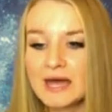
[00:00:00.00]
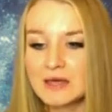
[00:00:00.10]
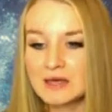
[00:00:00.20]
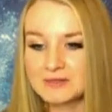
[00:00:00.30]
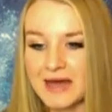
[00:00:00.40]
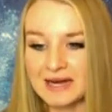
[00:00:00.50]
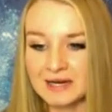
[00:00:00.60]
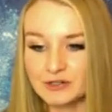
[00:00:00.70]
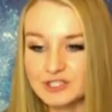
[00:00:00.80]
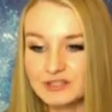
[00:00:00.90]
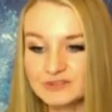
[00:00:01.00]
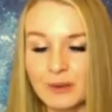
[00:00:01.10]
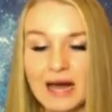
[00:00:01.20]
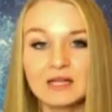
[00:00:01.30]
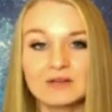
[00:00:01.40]
that energy as
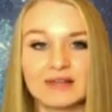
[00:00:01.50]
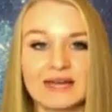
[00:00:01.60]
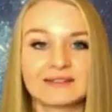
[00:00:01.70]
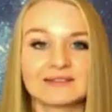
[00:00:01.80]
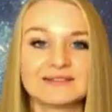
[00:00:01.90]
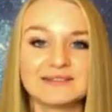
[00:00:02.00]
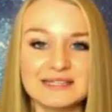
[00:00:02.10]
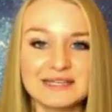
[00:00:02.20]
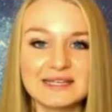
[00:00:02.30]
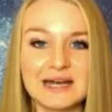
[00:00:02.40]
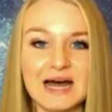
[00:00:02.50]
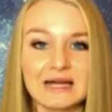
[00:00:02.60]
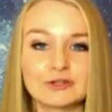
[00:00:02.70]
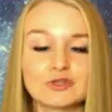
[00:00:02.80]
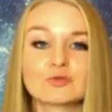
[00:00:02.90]
well of like seeking
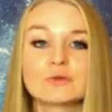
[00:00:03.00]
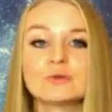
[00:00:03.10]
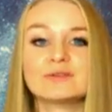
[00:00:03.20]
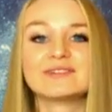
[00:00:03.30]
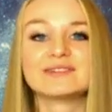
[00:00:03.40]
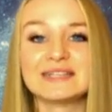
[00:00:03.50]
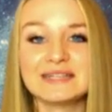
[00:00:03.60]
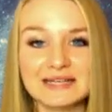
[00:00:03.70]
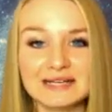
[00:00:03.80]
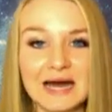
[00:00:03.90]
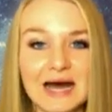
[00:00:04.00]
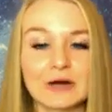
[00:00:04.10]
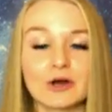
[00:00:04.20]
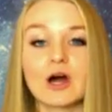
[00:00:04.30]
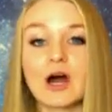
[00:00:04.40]
higher truth, seeking
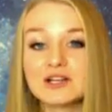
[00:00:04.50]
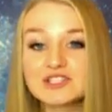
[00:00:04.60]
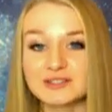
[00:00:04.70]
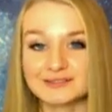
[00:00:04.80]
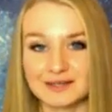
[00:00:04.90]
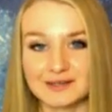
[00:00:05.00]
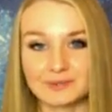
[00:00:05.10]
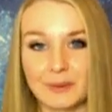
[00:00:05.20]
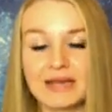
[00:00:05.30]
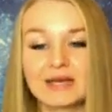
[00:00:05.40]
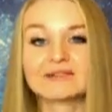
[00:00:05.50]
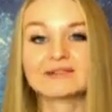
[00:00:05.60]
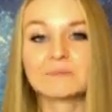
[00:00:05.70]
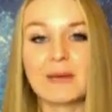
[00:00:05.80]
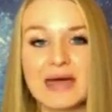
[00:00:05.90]
higher consciousness, right?
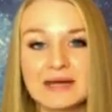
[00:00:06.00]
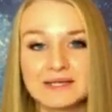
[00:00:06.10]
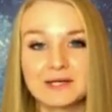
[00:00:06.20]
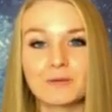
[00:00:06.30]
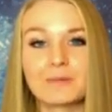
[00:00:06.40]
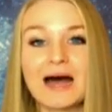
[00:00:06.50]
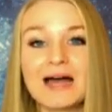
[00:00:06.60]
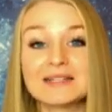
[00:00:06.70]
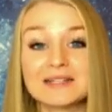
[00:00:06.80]
Expanding our mind,